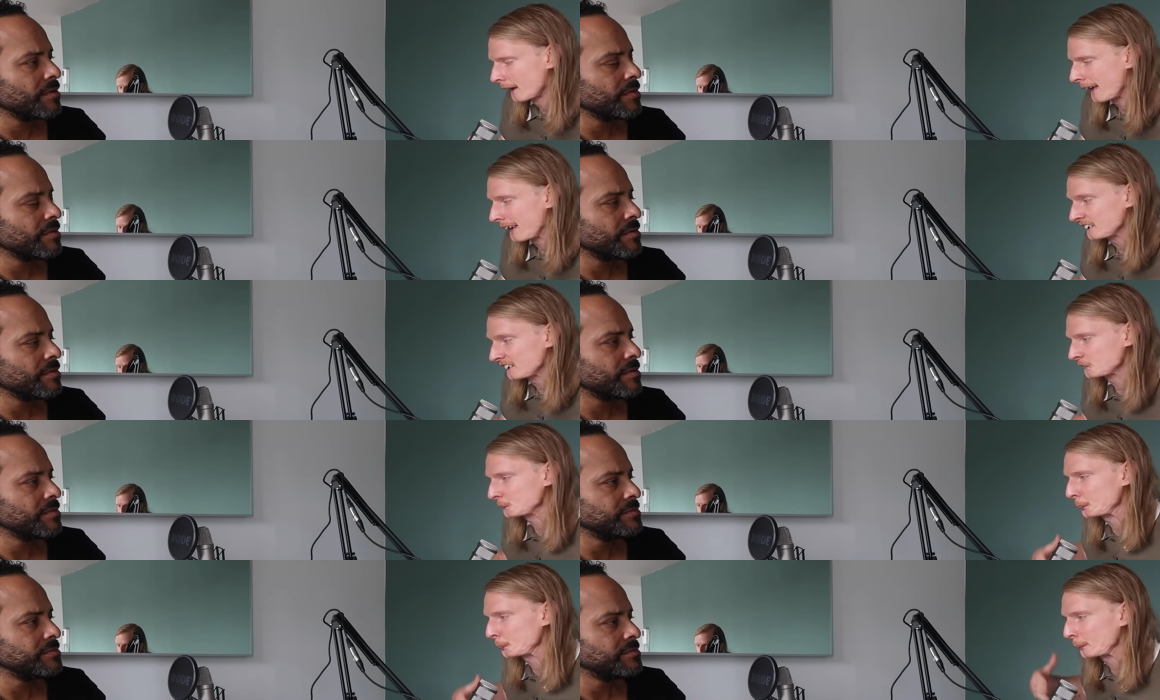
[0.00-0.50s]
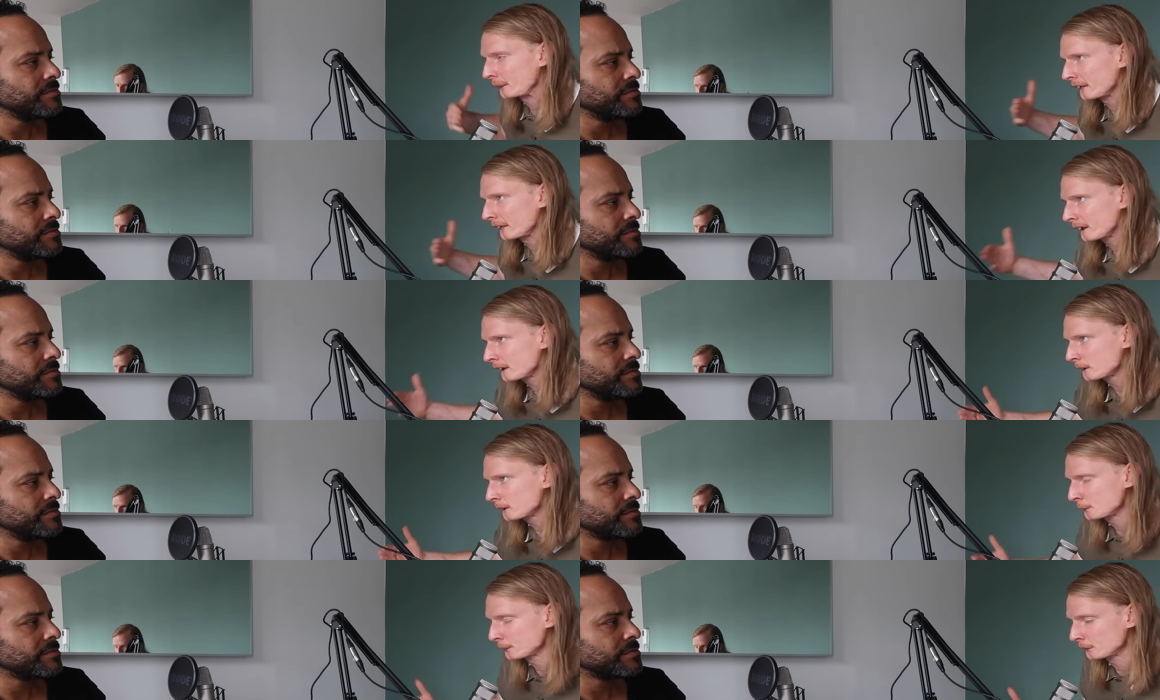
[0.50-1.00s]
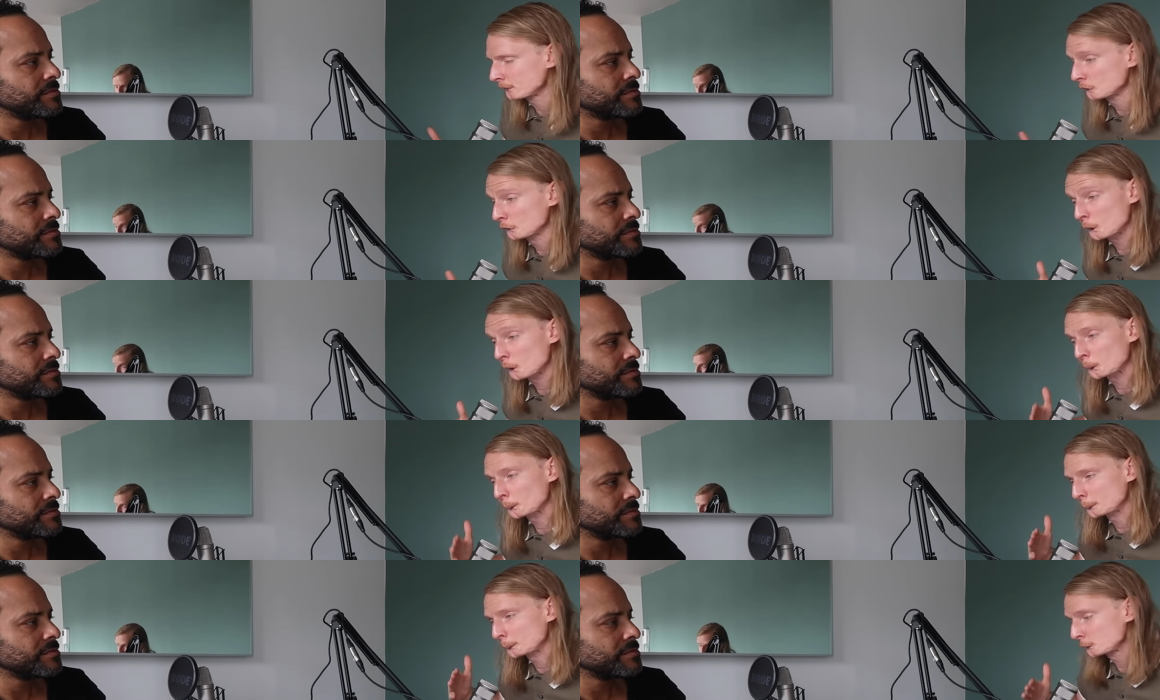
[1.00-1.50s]

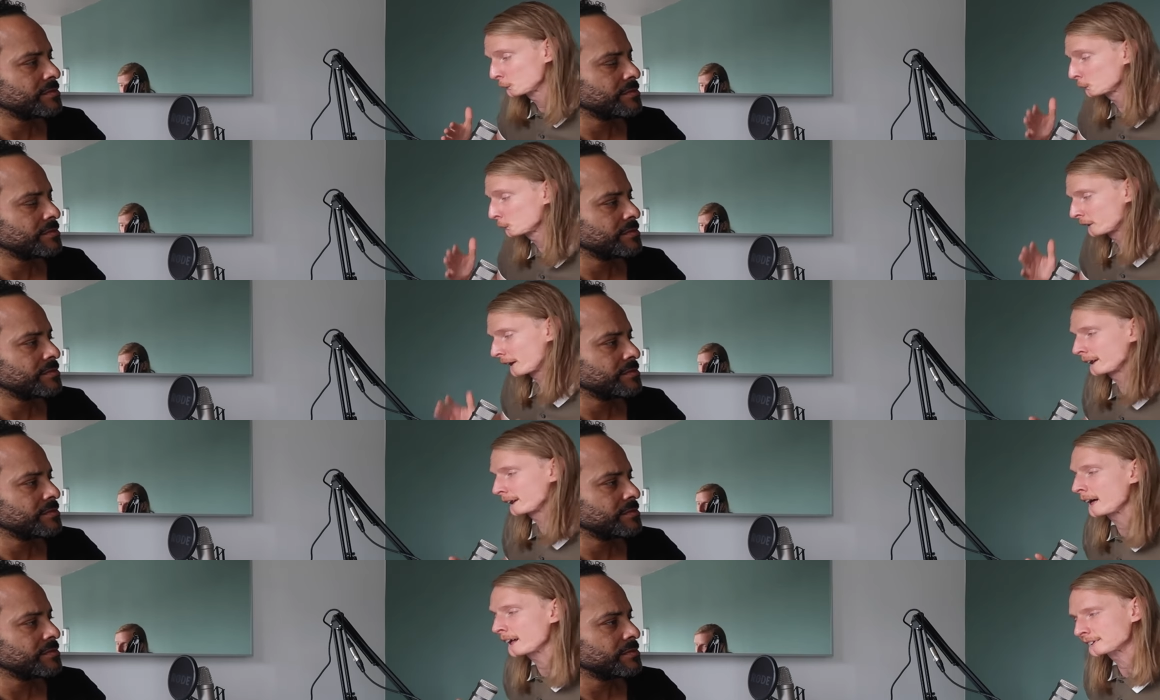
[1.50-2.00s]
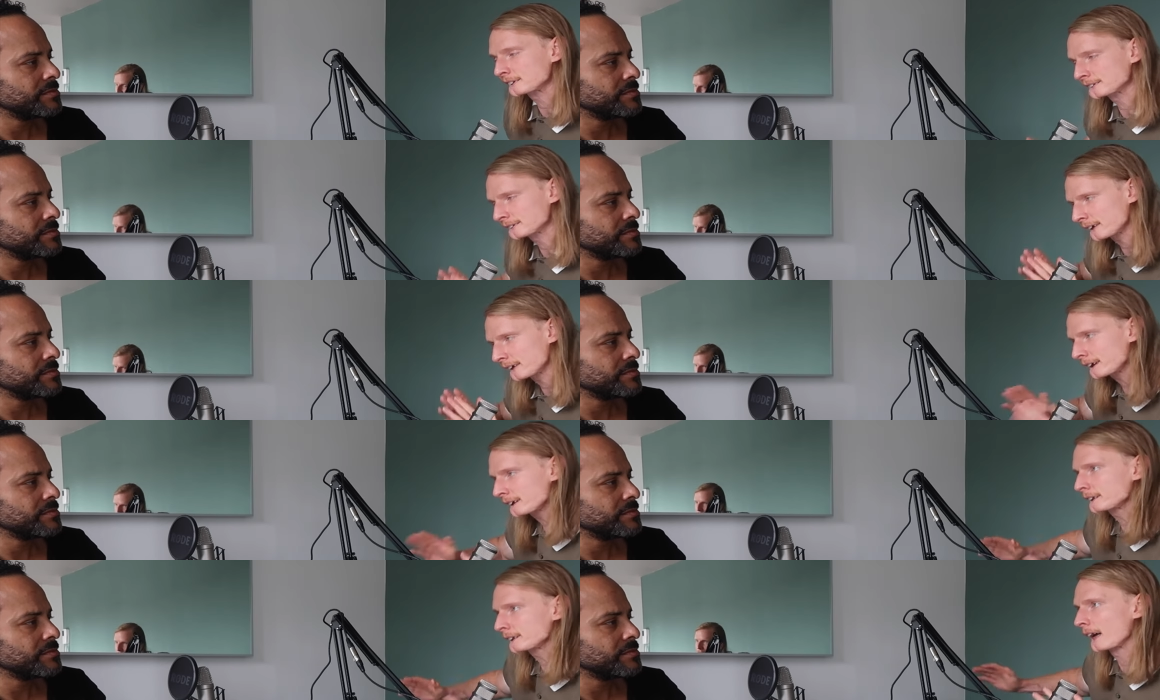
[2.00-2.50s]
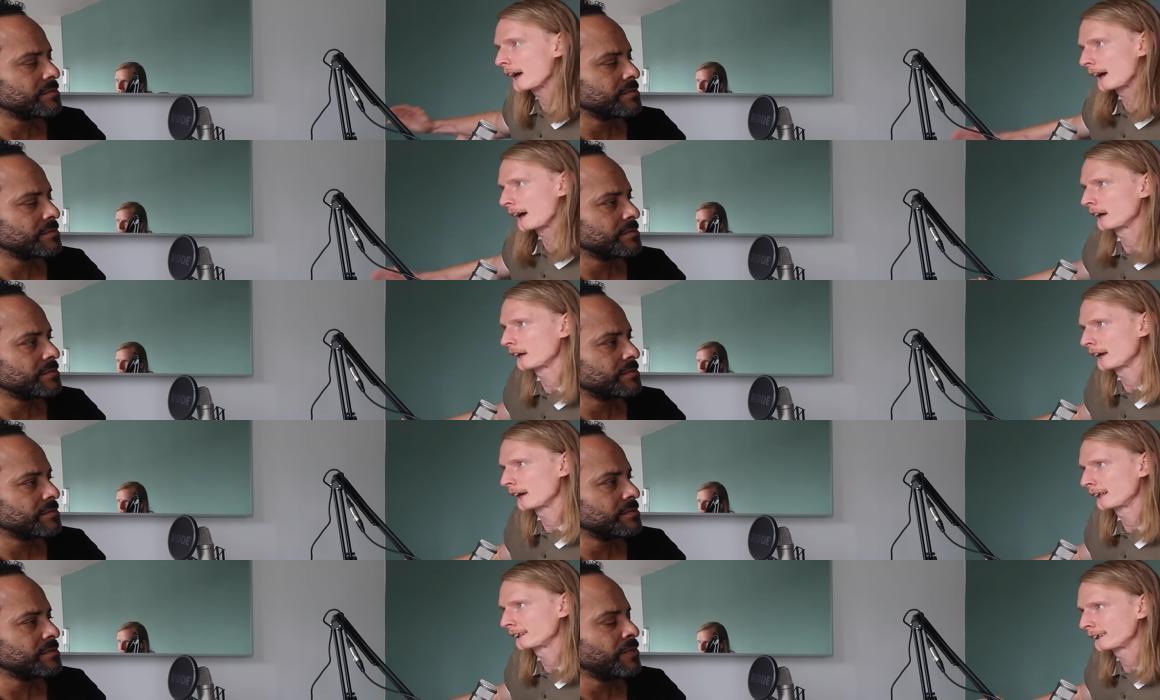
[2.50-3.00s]
Speaker 1: explain no you cannot say
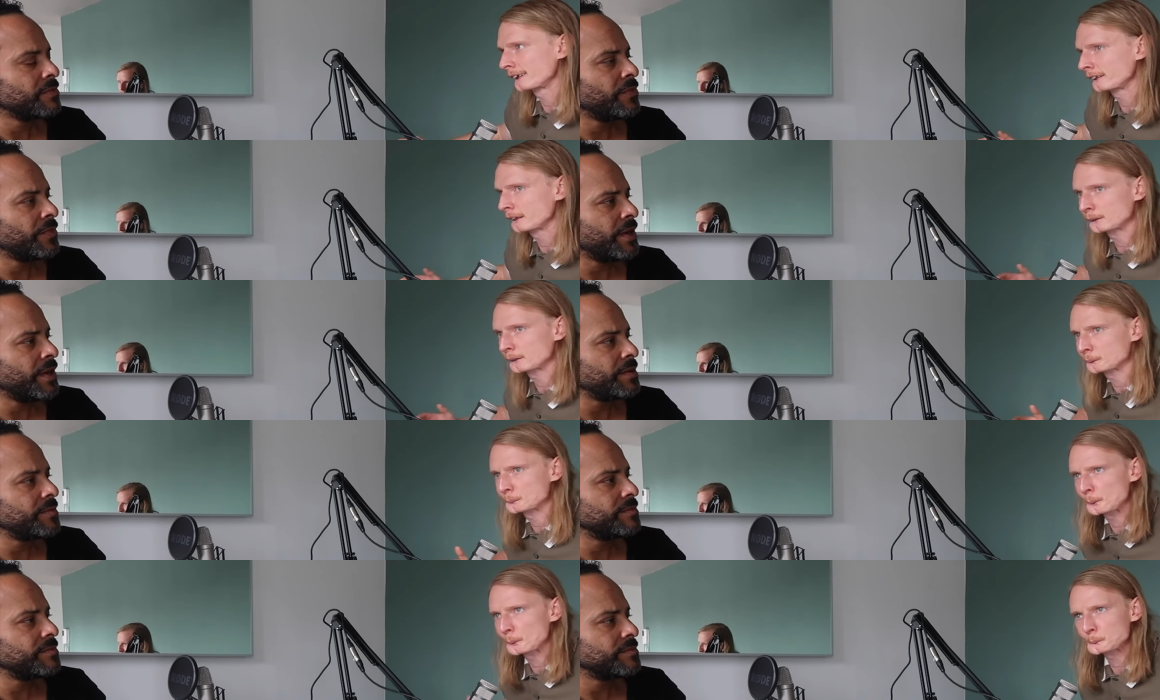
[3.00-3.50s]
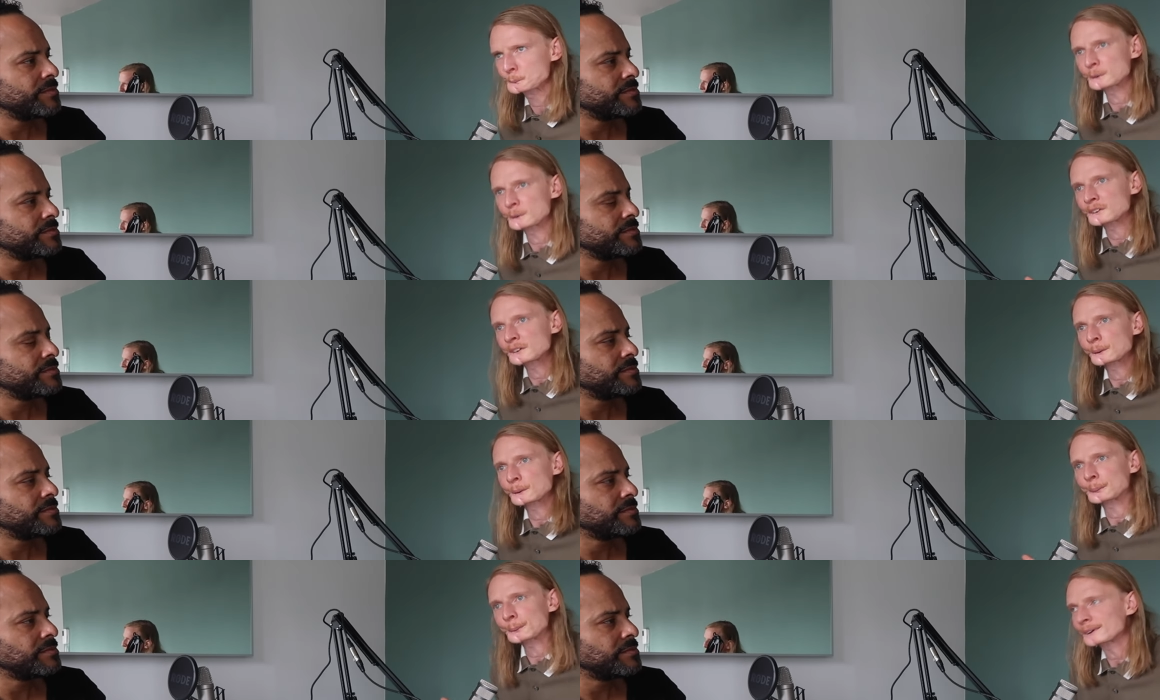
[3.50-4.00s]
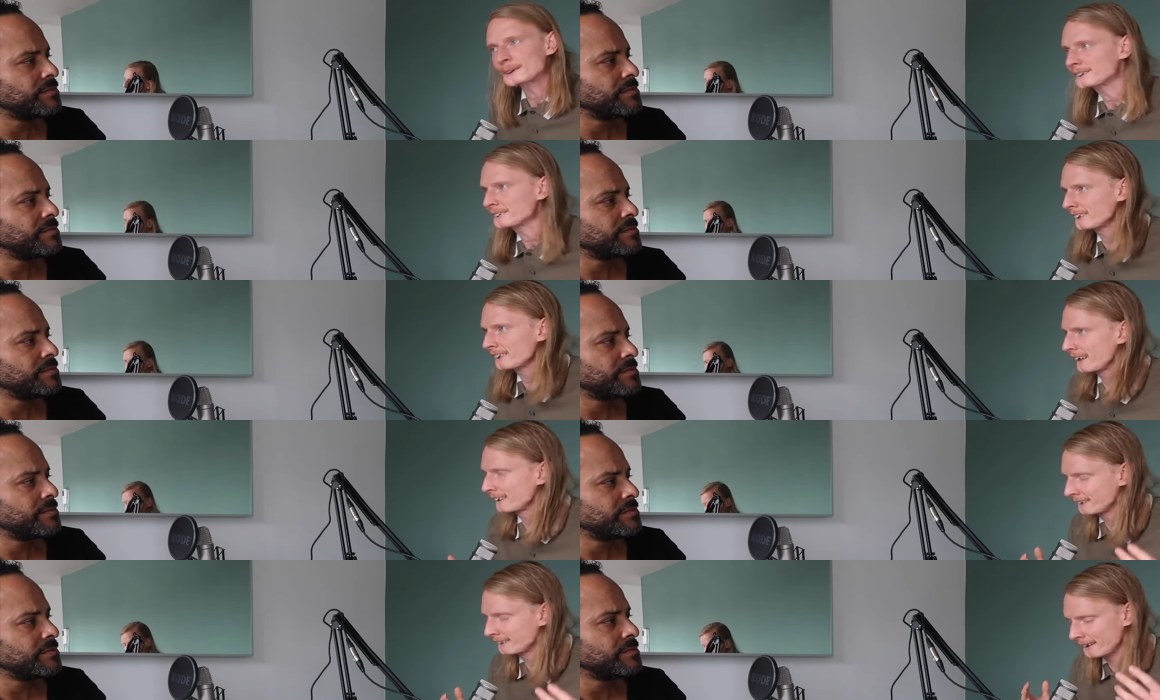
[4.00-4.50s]
that and then it, but what do you
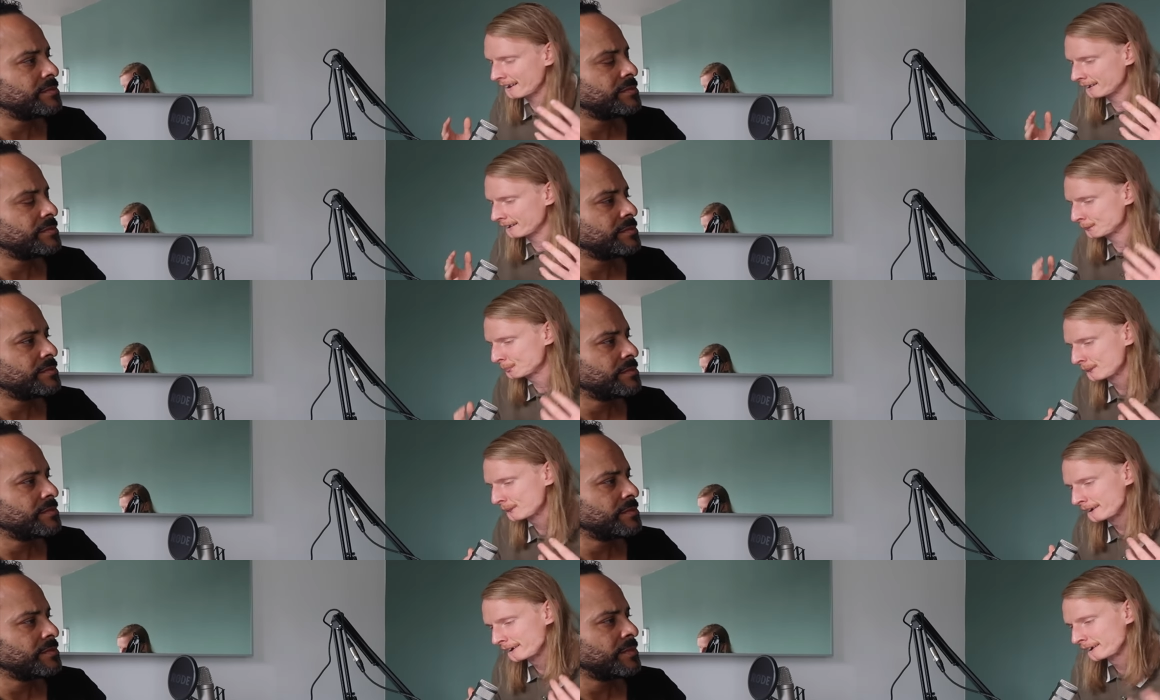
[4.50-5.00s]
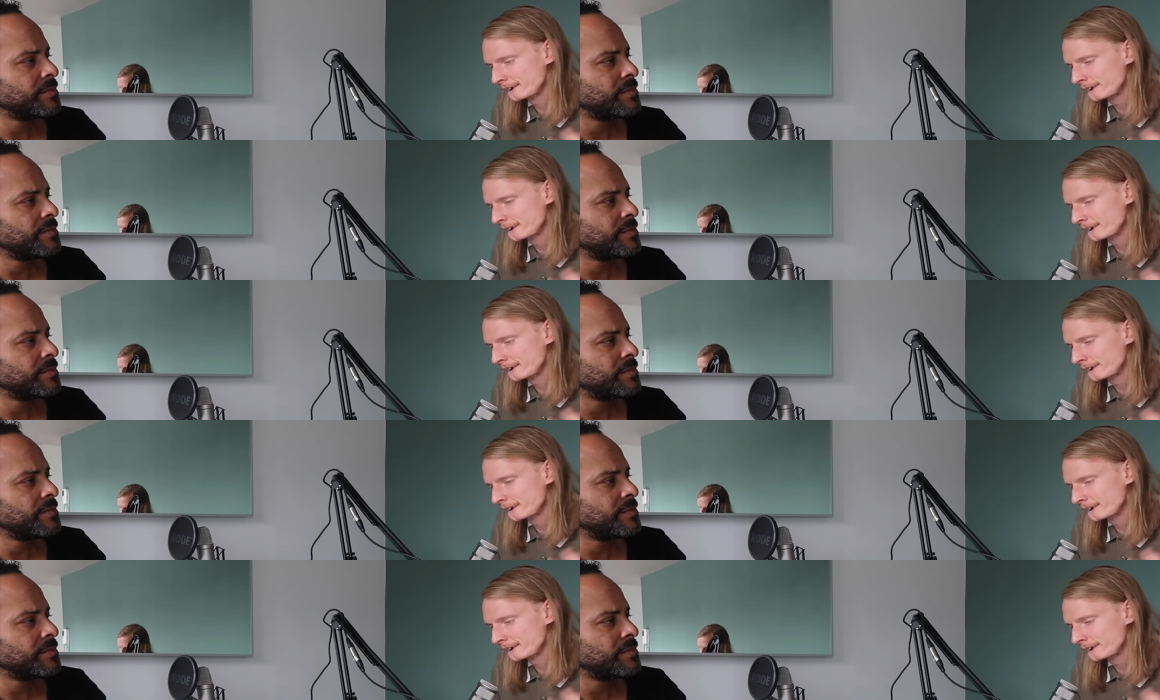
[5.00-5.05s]
mean and and